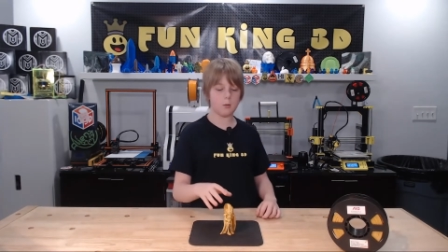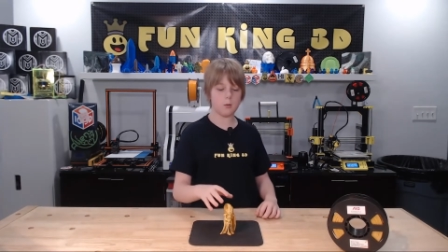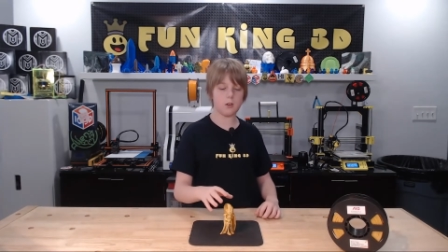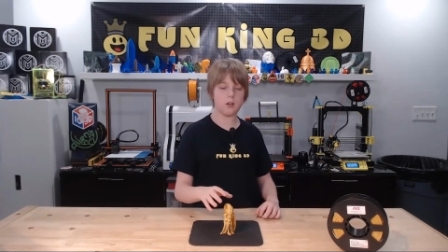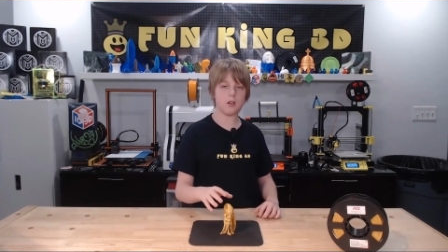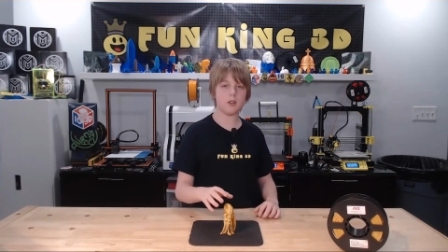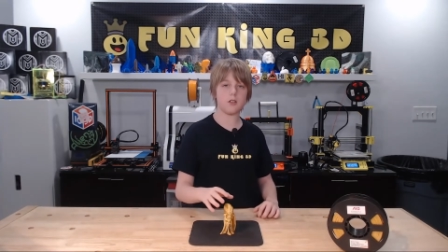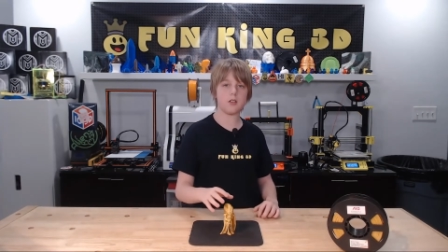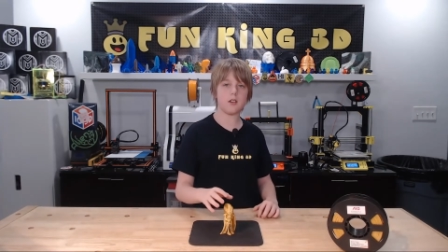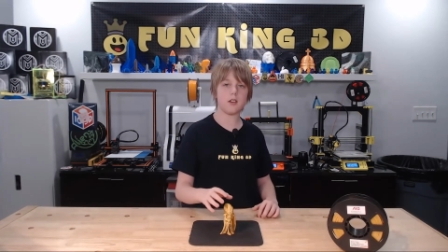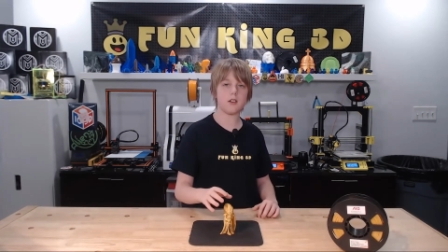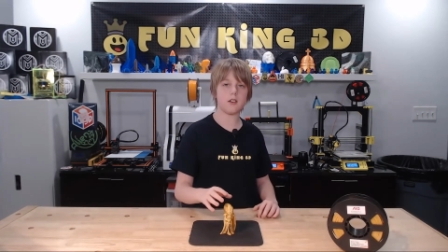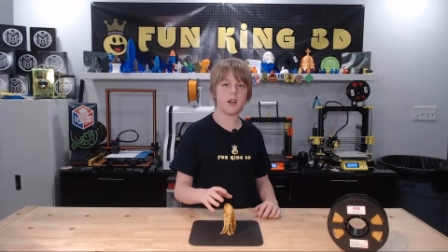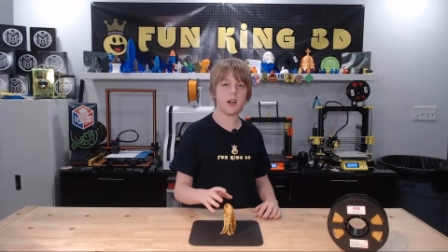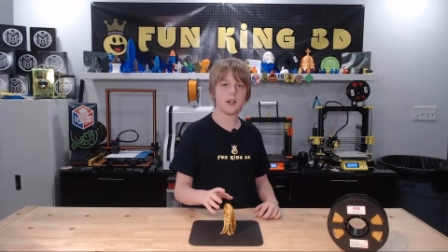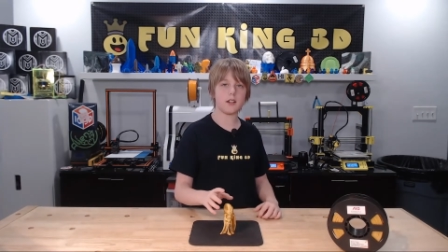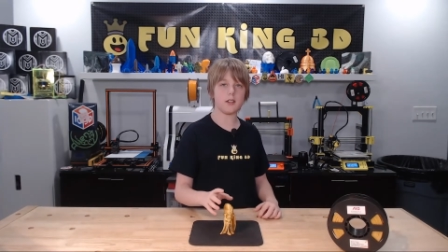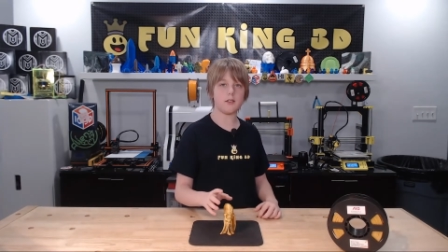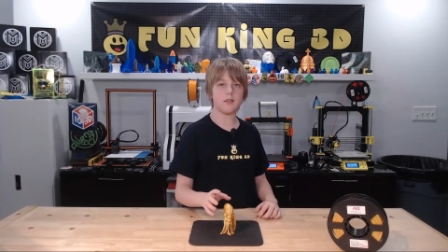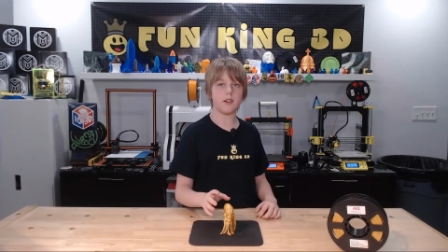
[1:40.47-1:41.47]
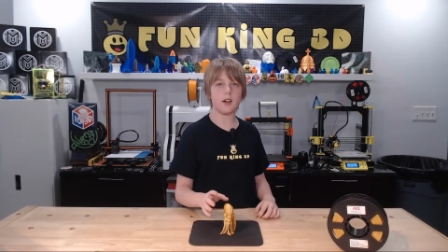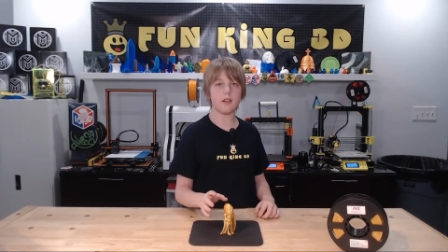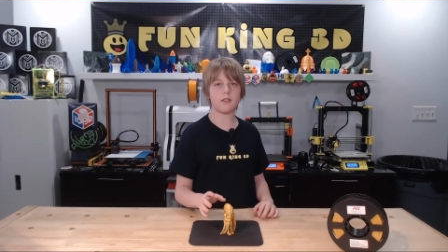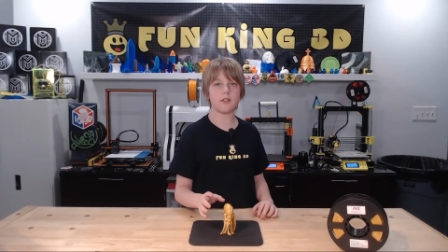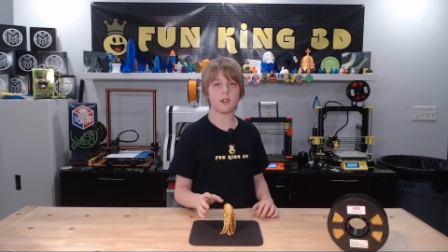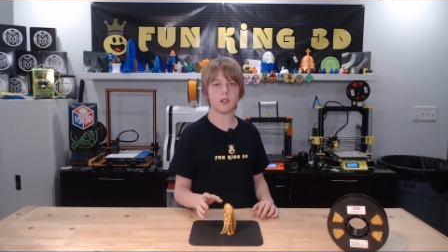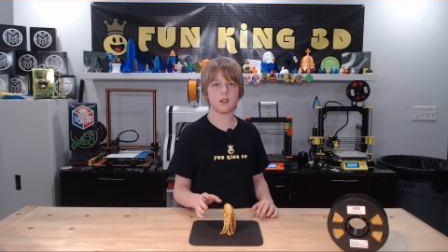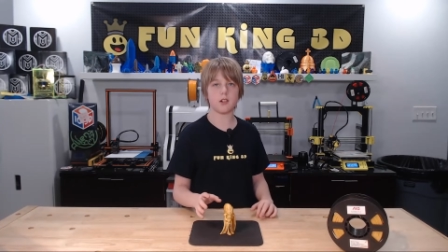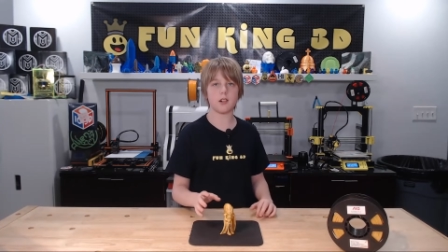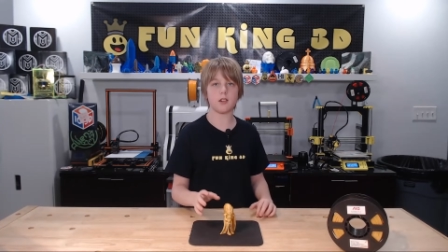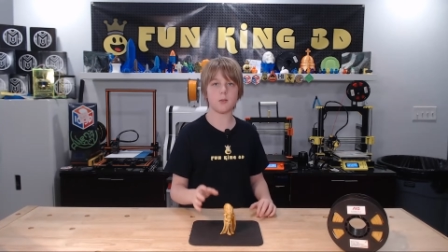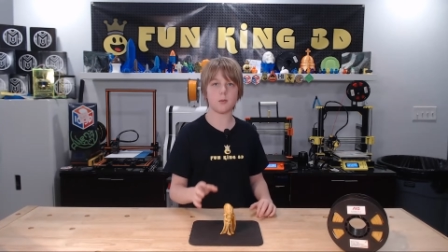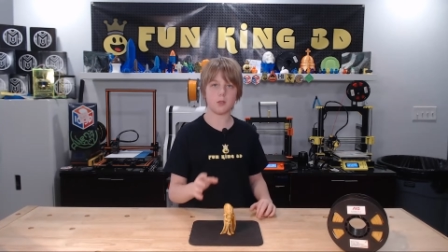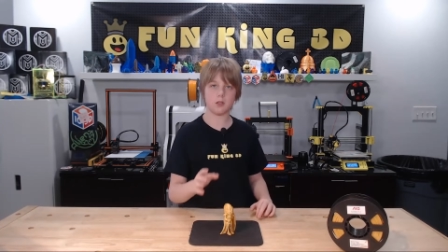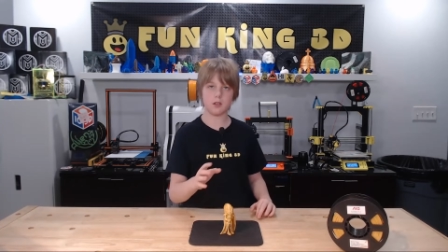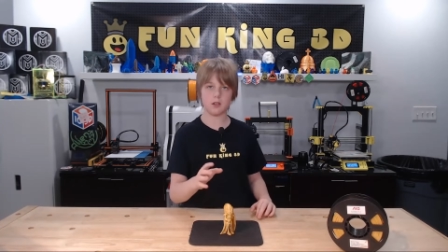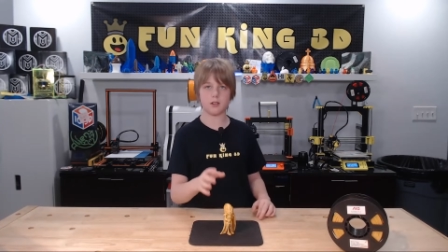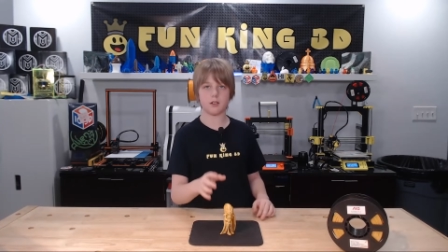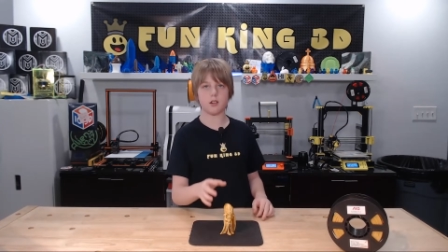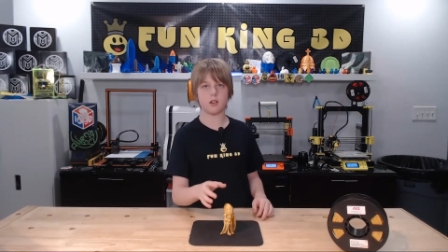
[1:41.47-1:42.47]
195 degrees,
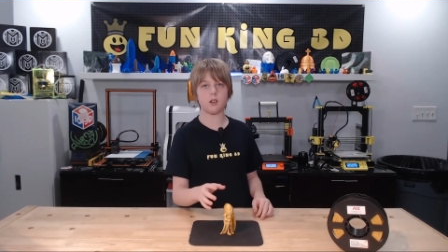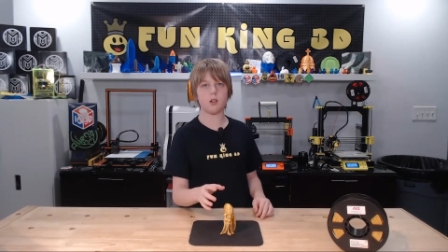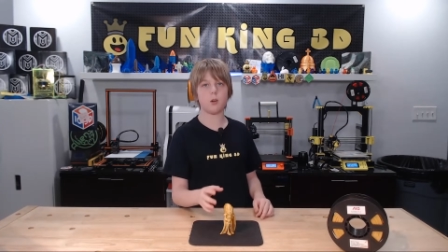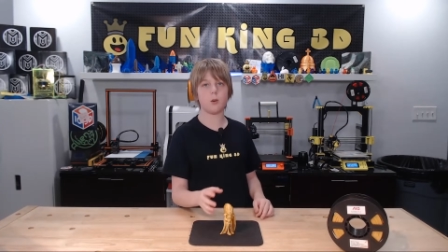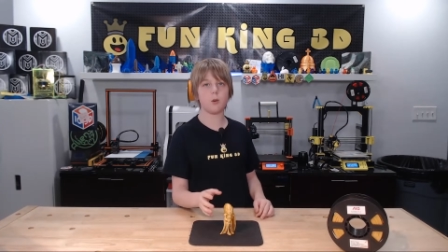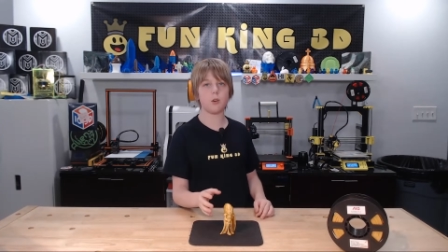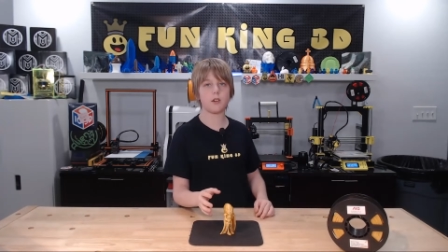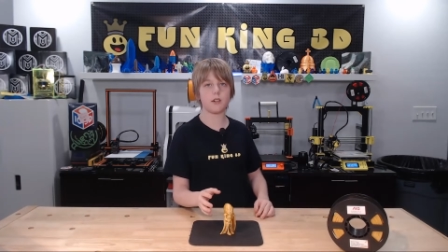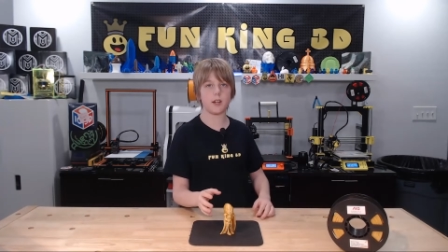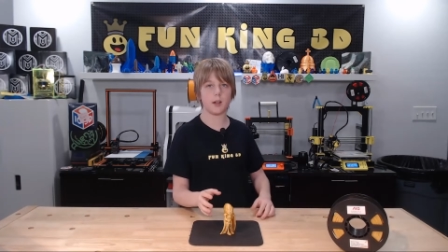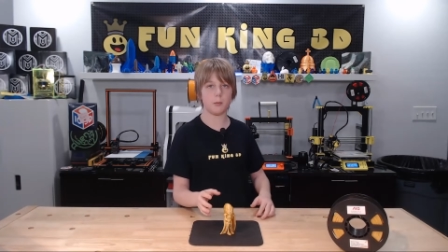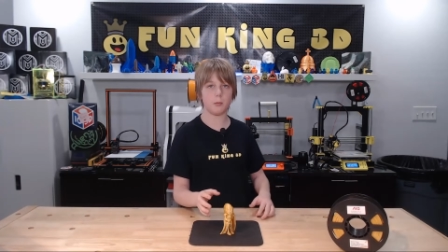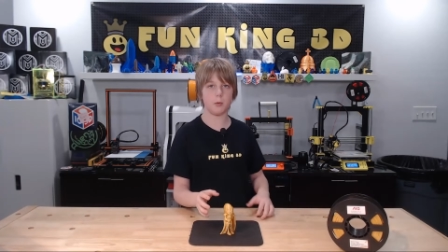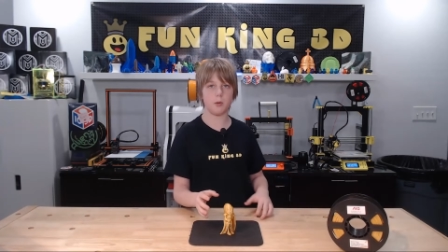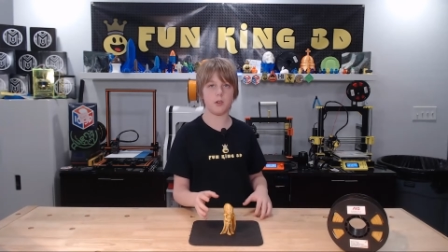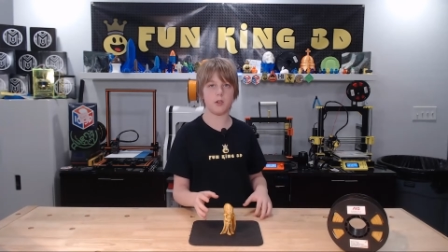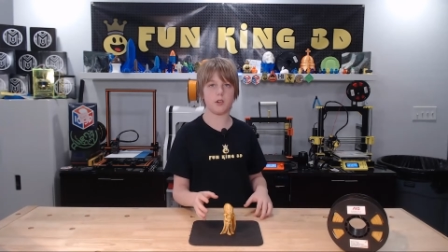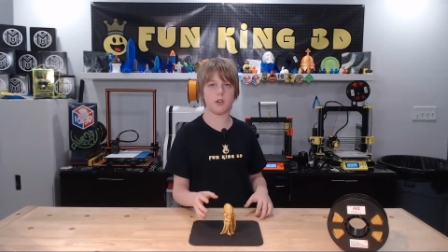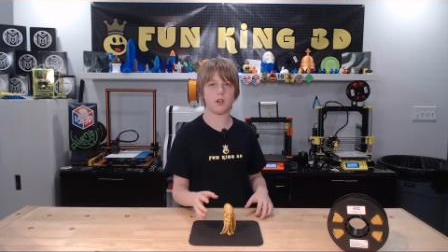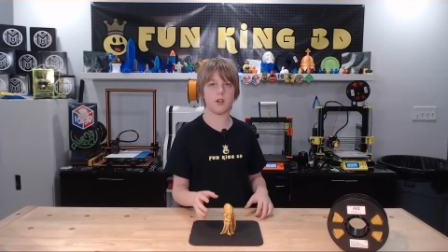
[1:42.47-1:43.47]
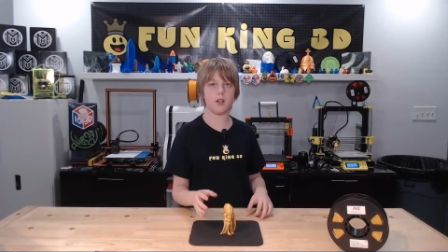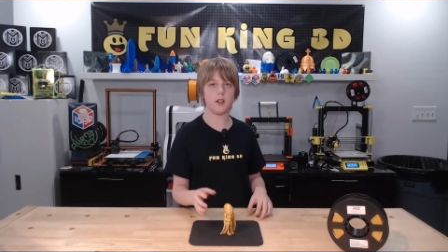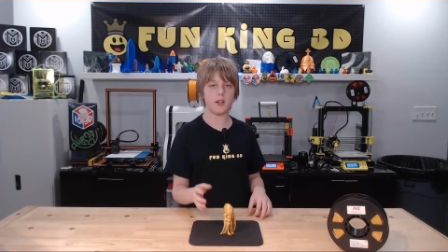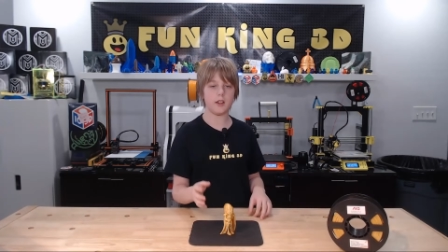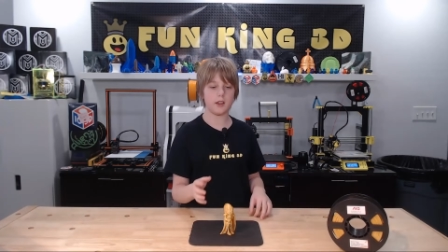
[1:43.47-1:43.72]
which is a lower temperature